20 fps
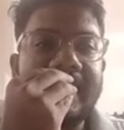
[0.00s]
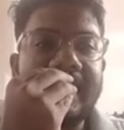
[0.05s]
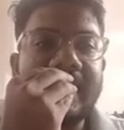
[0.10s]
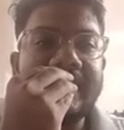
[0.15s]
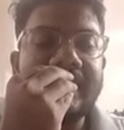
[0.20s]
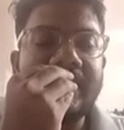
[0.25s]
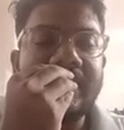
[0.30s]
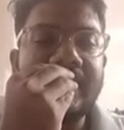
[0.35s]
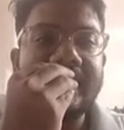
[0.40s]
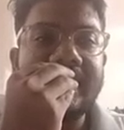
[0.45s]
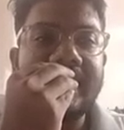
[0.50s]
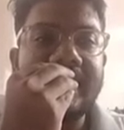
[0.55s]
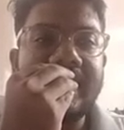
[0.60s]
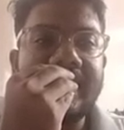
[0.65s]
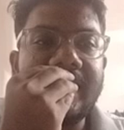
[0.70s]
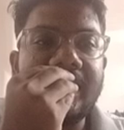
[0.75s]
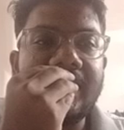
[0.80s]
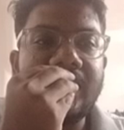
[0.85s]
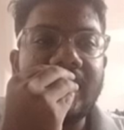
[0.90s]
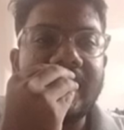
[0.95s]
as she is an
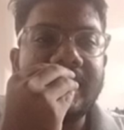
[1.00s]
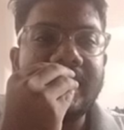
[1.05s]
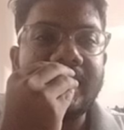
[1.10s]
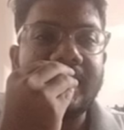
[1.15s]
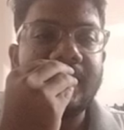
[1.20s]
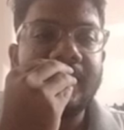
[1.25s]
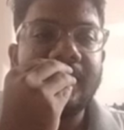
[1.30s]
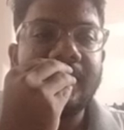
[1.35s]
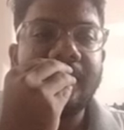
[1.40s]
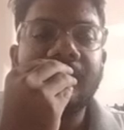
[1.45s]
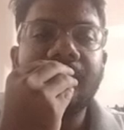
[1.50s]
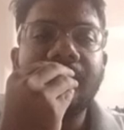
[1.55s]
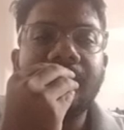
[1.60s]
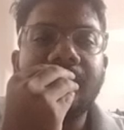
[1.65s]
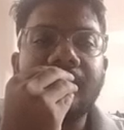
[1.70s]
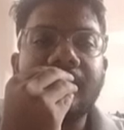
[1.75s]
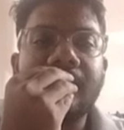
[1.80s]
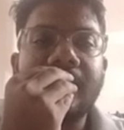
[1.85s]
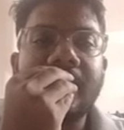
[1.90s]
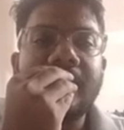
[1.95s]
Indian writer.
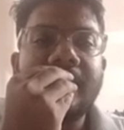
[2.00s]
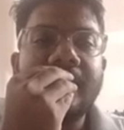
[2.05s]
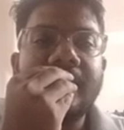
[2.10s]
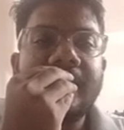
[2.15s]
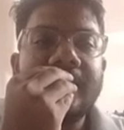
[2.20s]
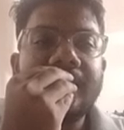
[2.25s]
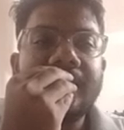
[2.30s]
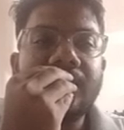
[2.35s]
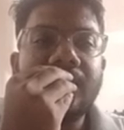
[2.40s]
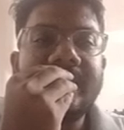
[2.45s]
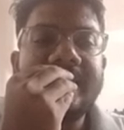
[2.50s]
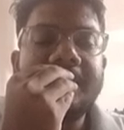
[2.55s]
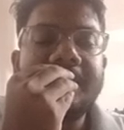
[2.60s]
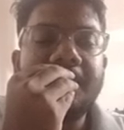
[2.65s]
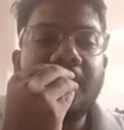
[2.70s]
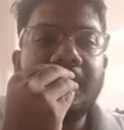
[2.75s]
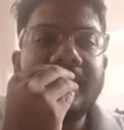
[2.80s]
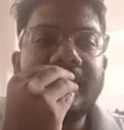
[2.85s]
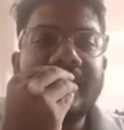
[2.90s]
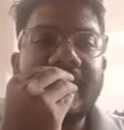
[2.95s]
So this
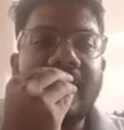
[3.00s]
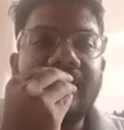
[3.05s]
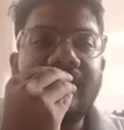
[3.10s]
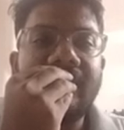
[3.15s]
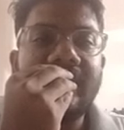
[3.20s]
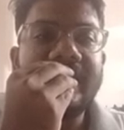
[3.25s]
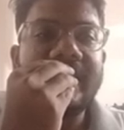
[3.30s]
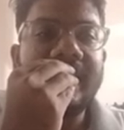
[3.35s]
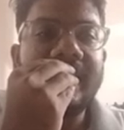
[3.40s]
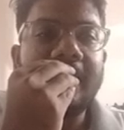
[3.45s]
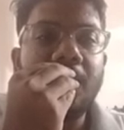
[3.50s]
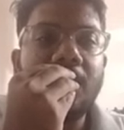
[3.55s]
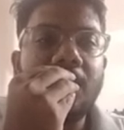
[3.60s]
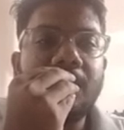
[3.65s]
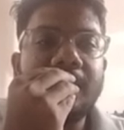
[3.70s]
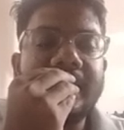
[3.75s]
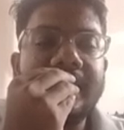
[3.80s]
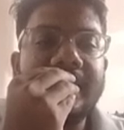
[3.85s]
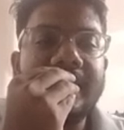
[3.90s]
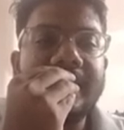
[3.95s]
poem is a confessional
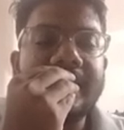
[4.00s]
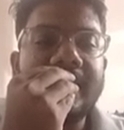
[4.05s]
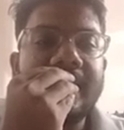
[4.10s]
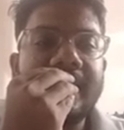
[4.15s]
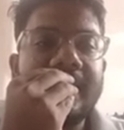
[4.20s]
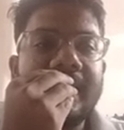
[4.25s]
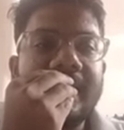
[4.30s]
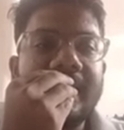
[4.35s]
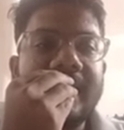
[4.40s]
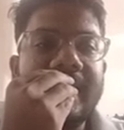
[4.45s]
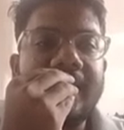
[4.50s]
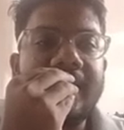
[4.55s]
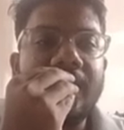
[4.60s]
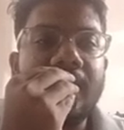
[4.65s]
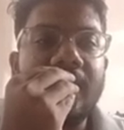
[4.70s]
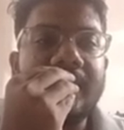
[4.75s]
poem, since it talks